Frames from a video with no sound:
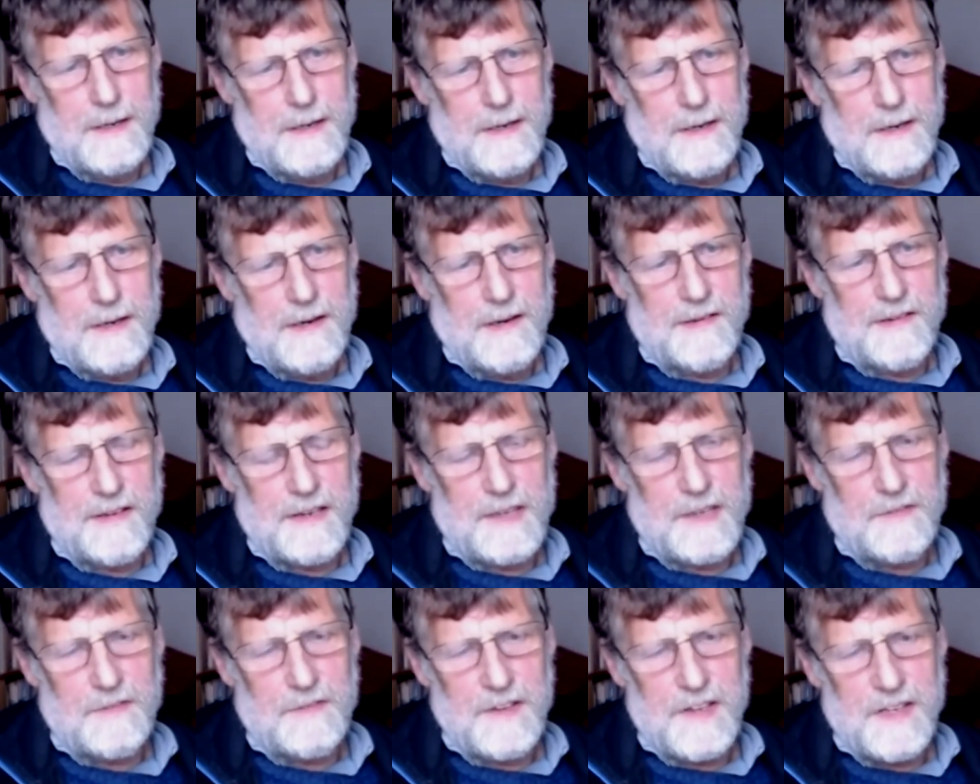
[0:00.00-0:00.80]
is that
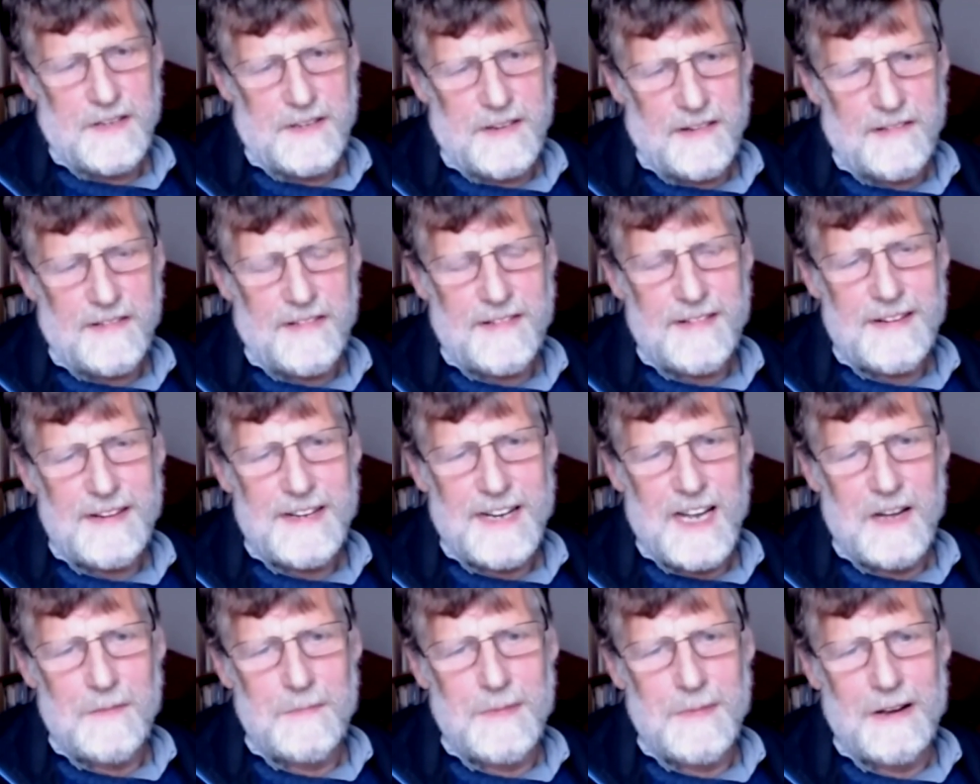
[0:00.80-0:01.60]
if it doesn't
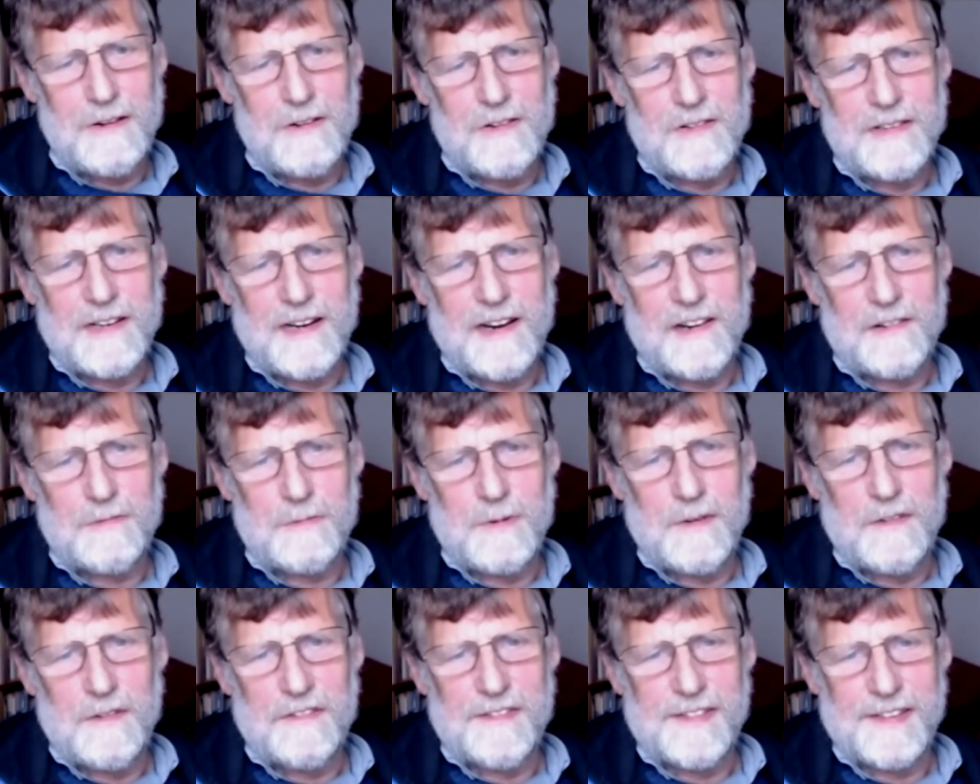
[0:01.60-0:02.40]
come out, as
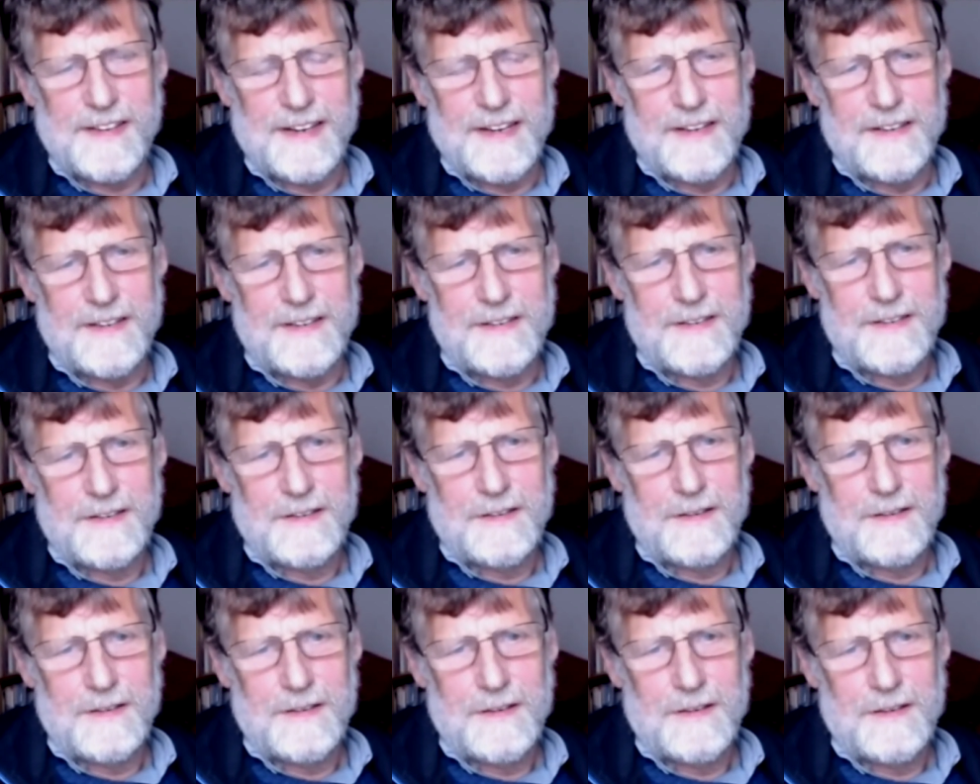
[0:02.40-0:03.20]
we've said,
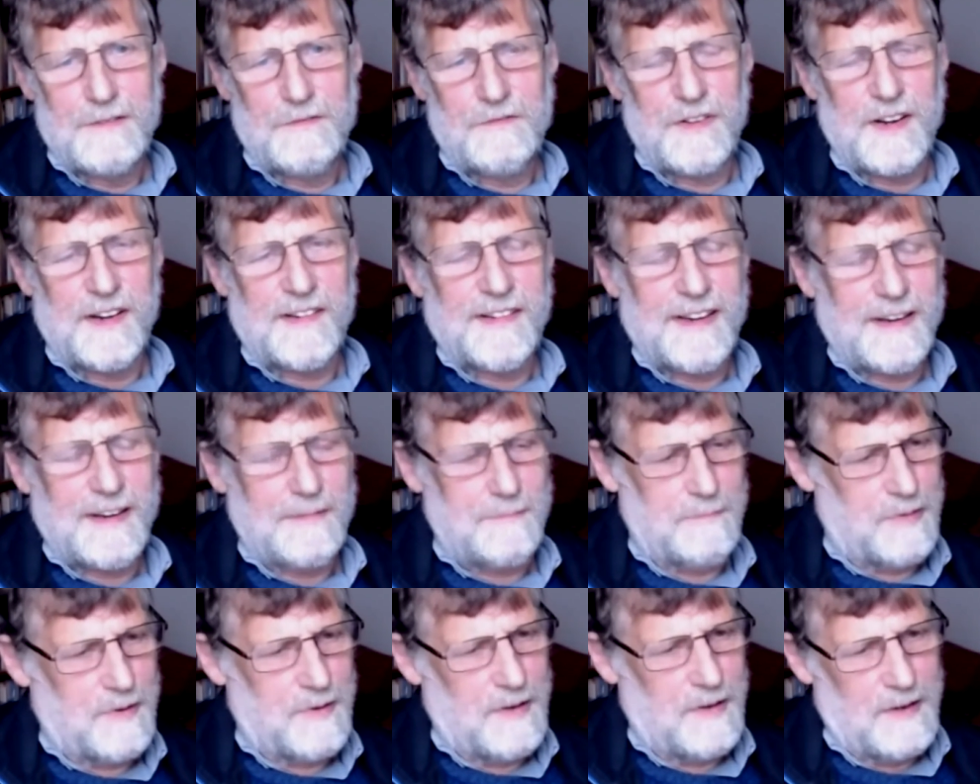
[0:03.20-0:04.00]
for
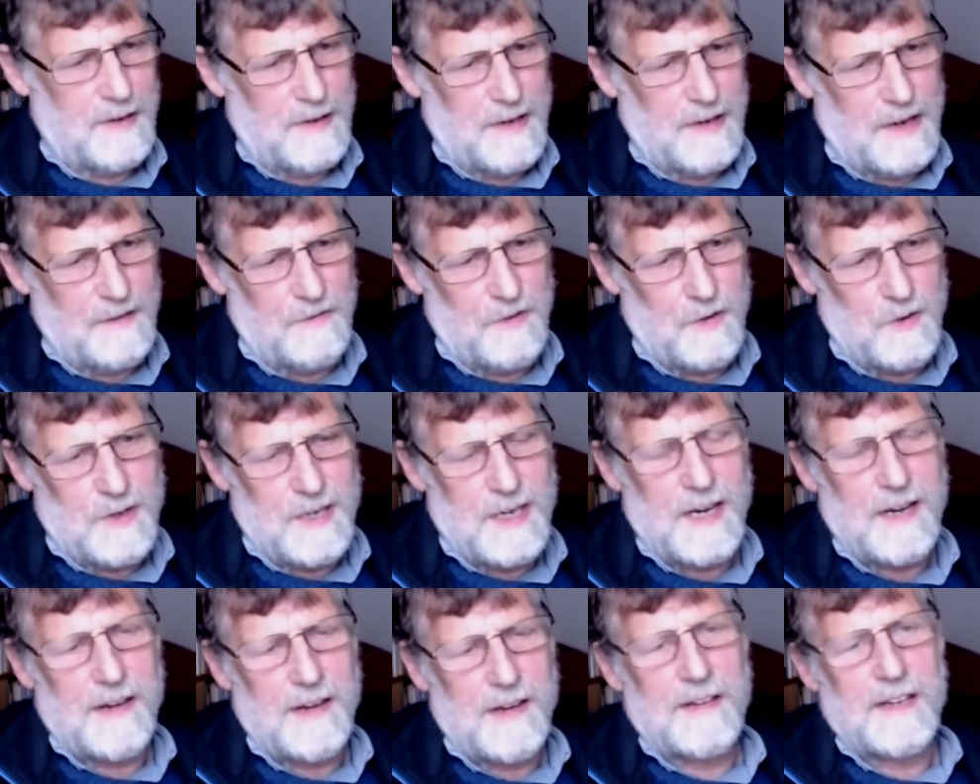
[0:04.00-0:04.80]
example, if you
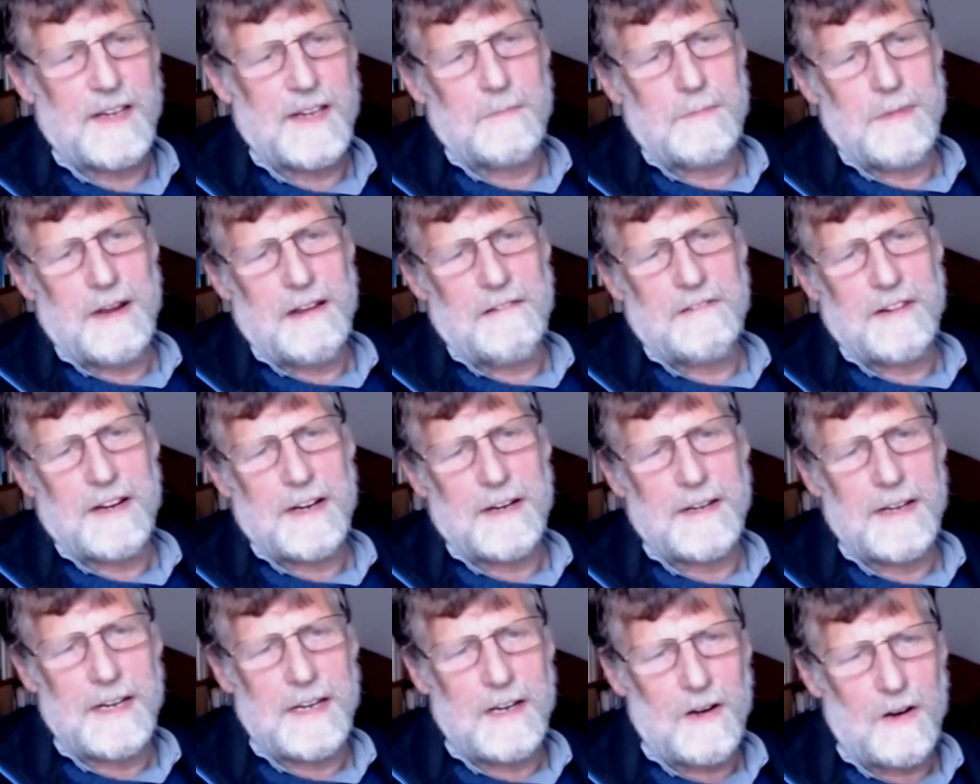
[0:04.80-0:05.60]
take the American
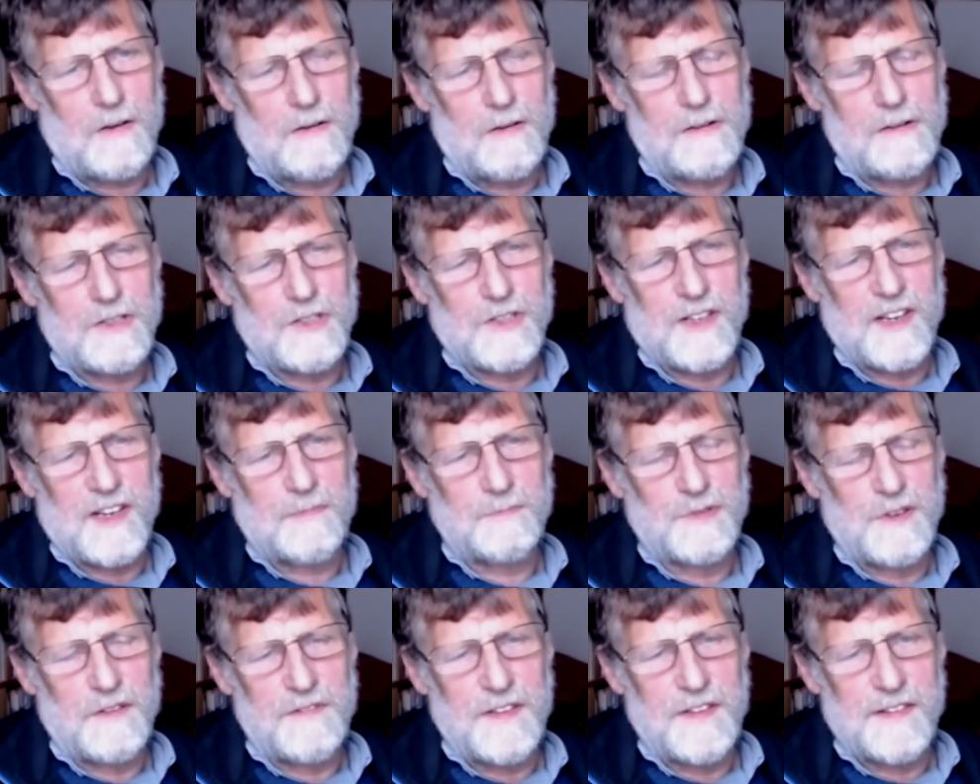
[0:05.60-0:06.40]
ecologist,
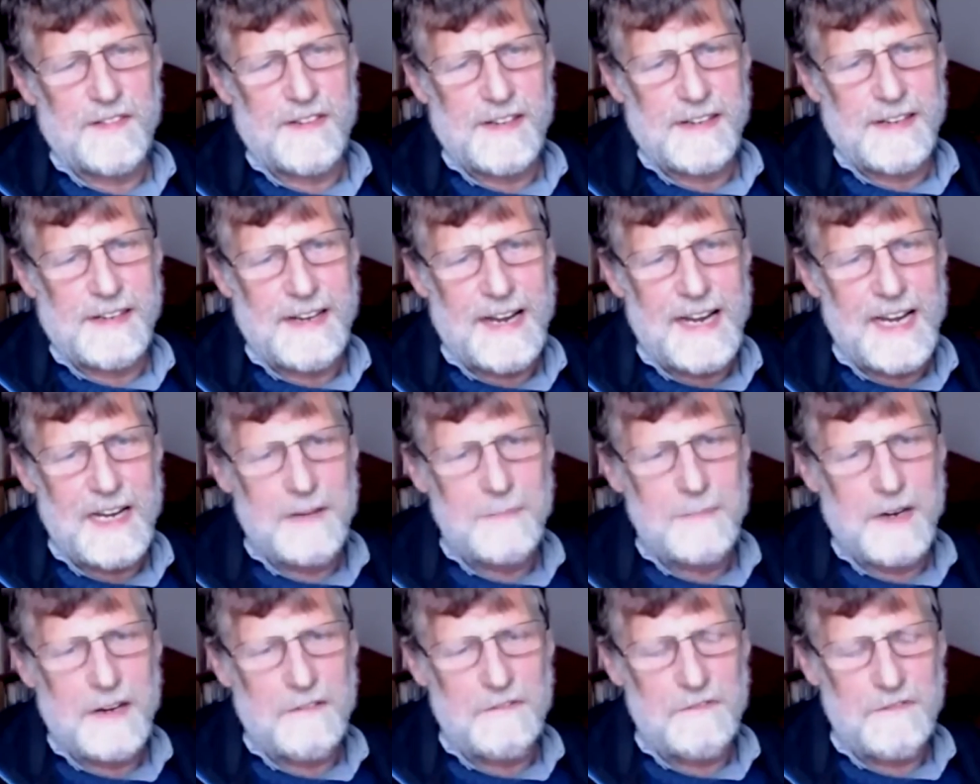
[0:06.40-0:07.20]
Professor Guy
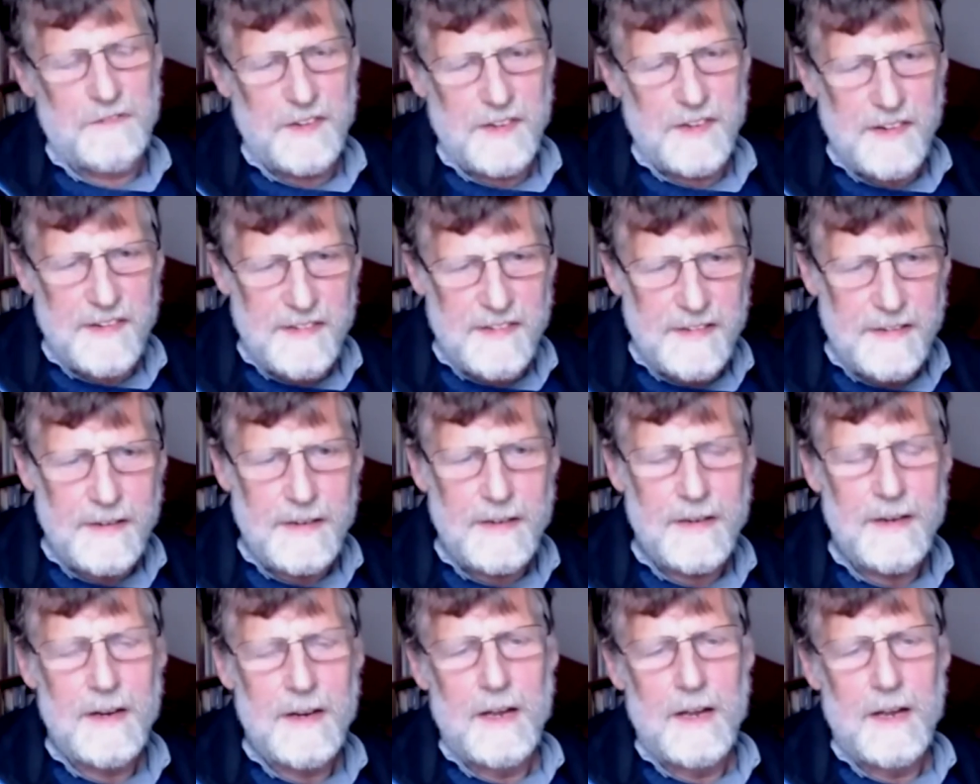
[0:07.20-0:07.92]
McPherson,